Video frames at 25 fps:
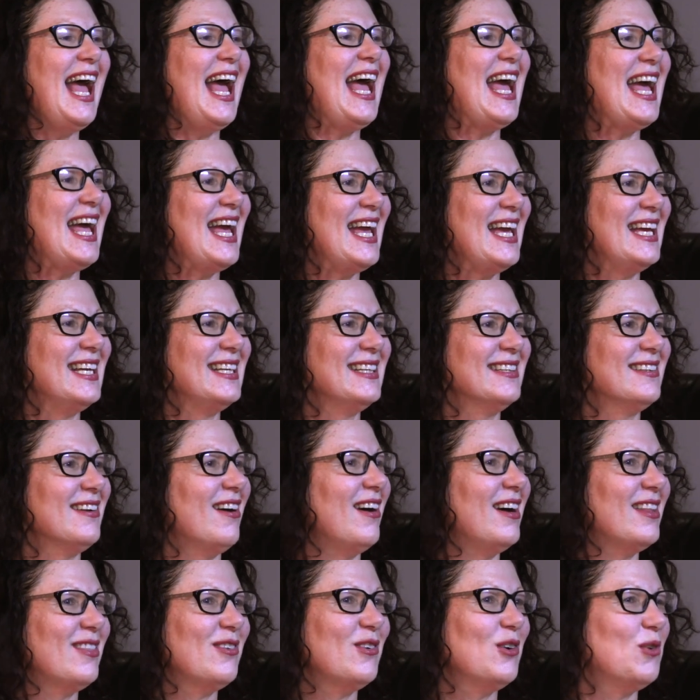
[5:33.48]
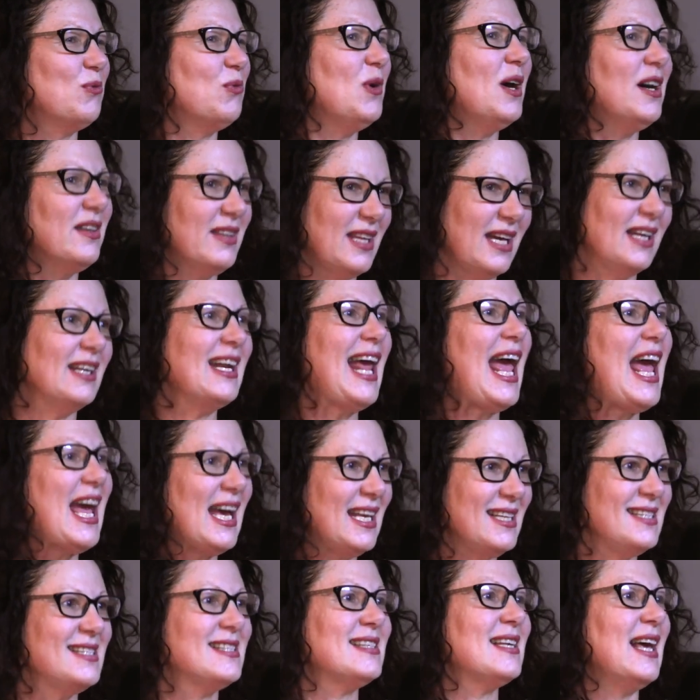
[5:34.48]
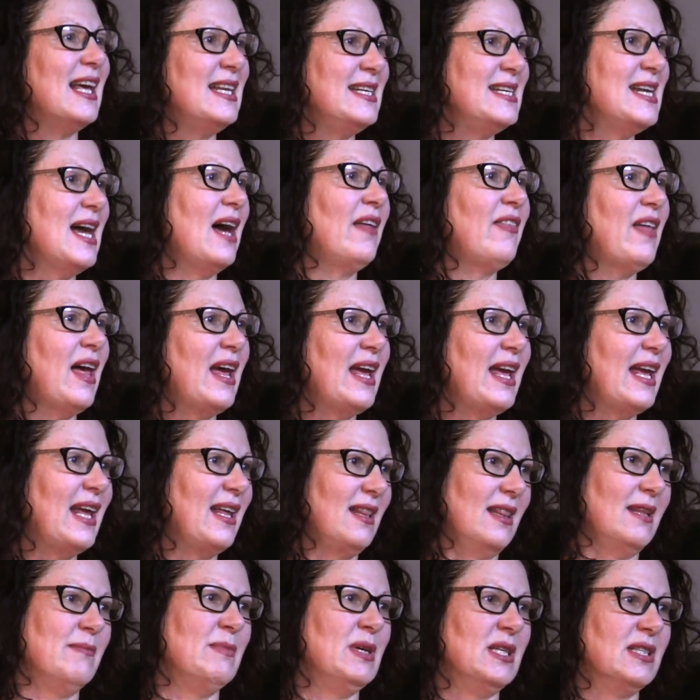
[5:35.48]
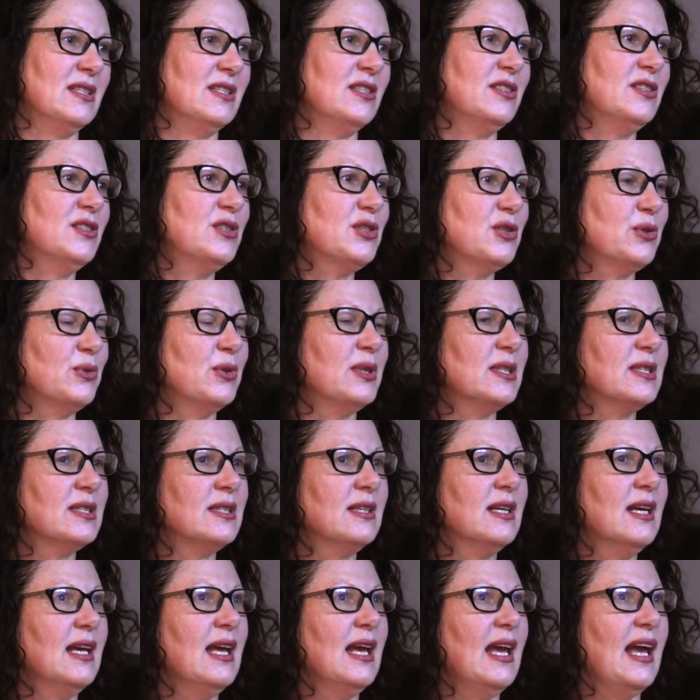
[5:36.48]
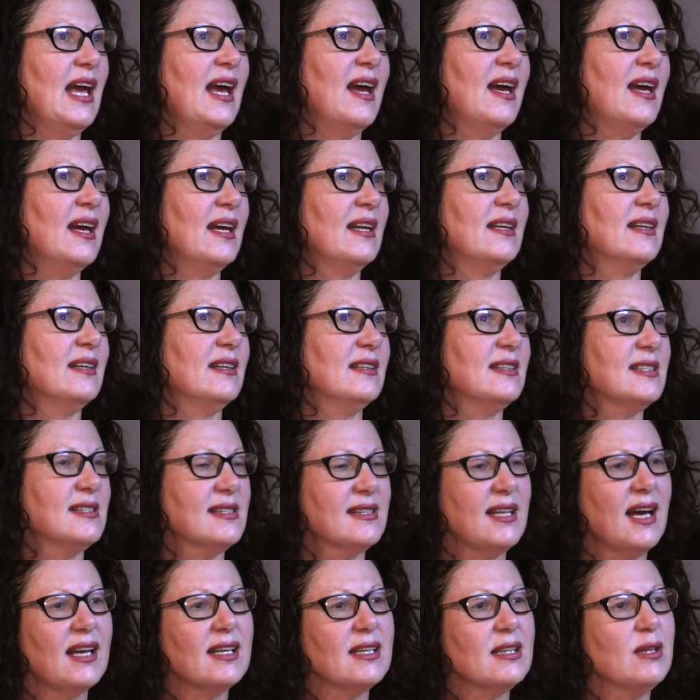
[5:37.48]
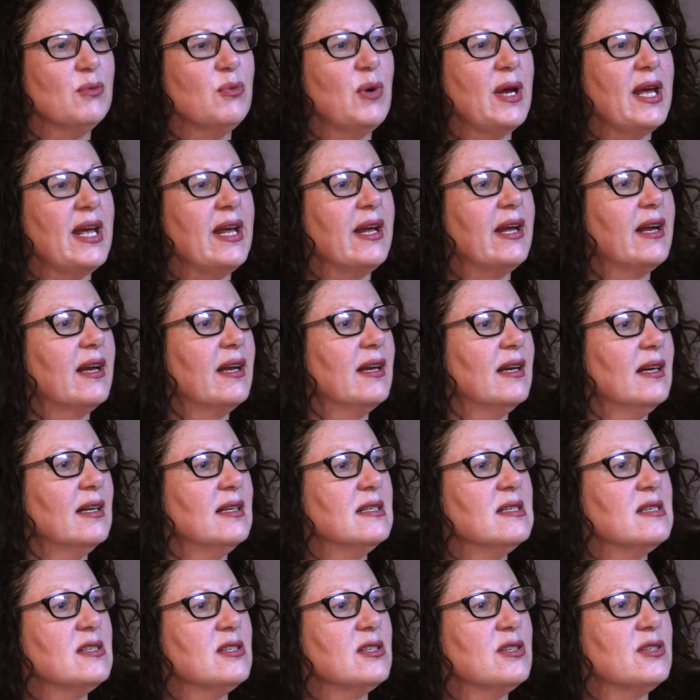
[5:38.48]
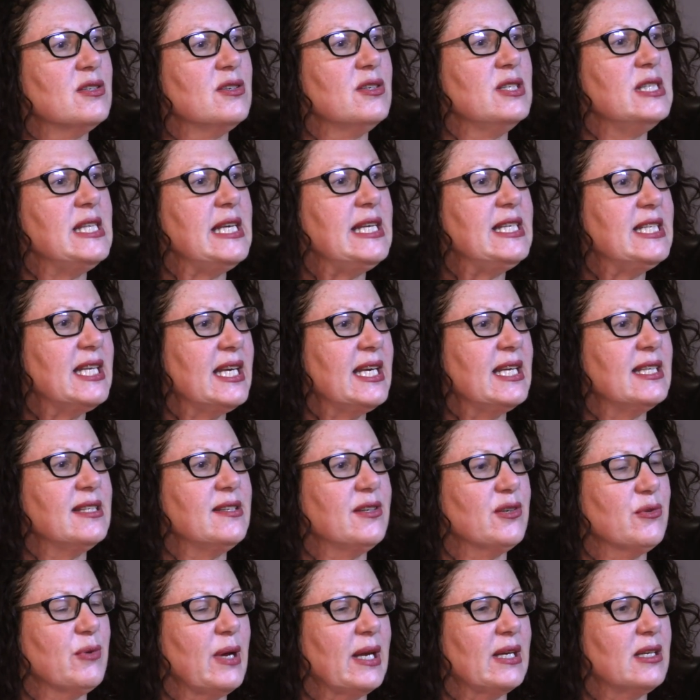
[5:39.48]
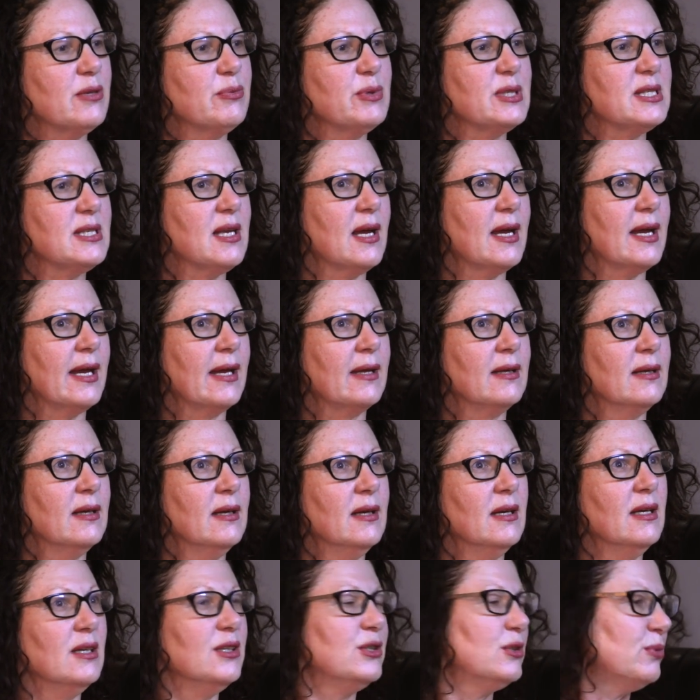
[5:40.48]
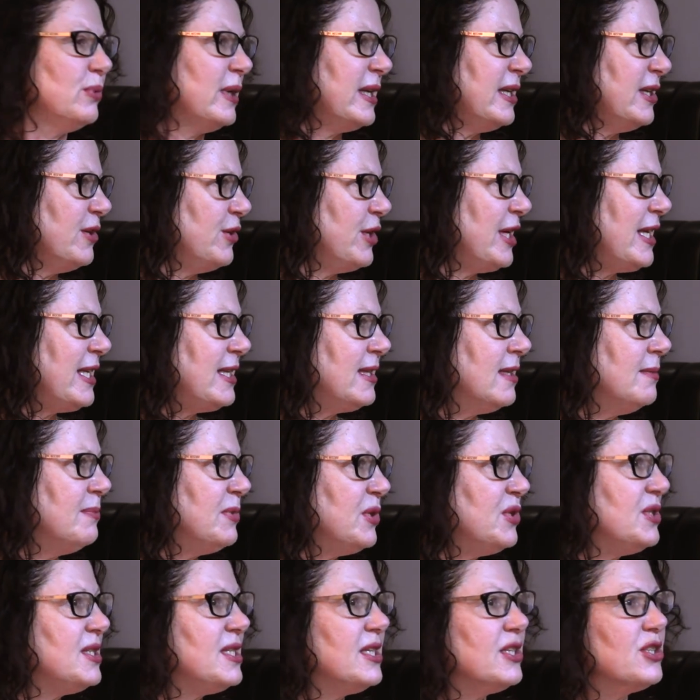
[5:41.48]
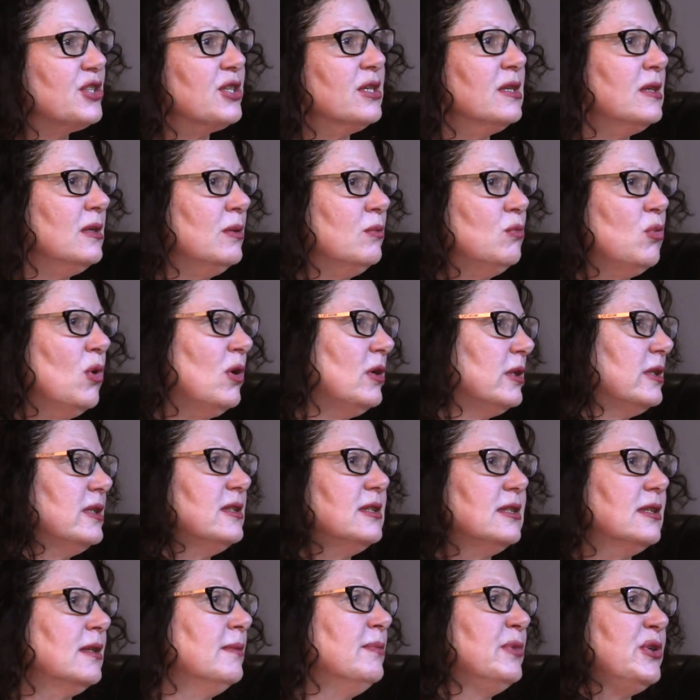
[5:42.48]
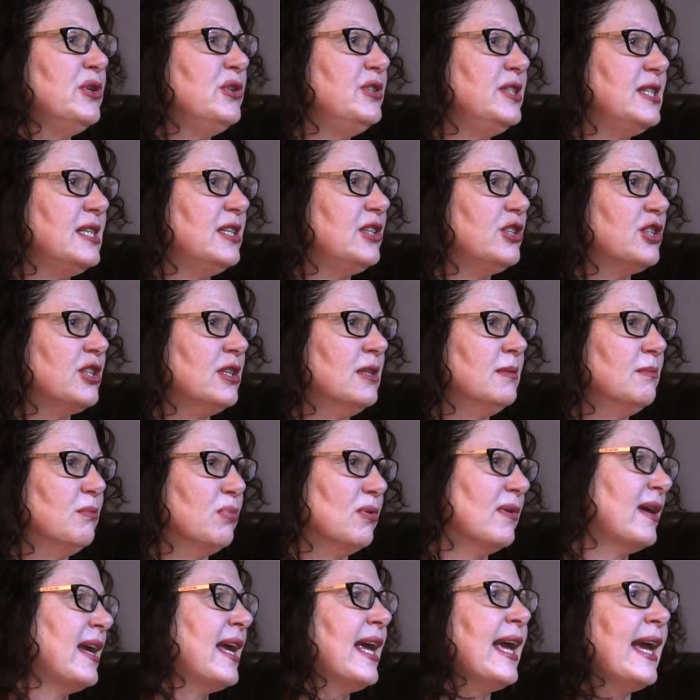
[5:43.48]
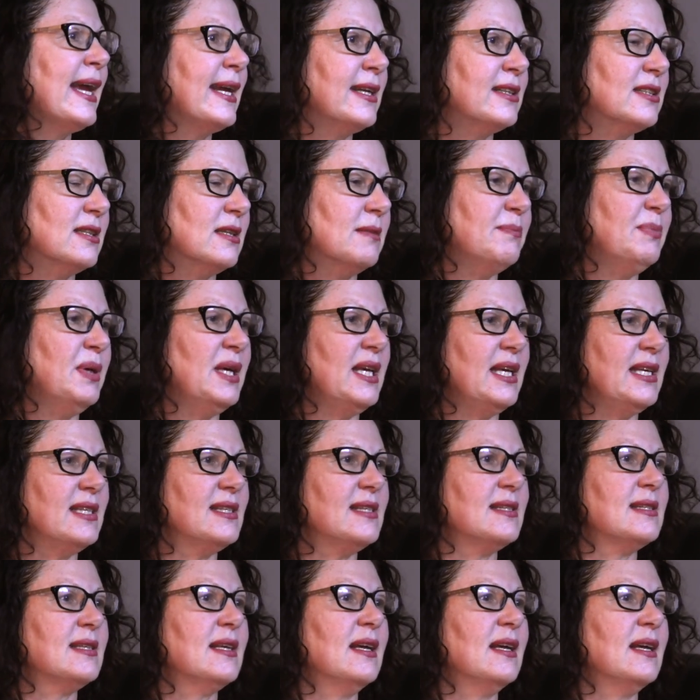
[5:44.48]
And I thought, wow, that adds another element to it. And at the start of the week, Susie D as director was saying, do we need the musician? What's the musician bringing to the piece?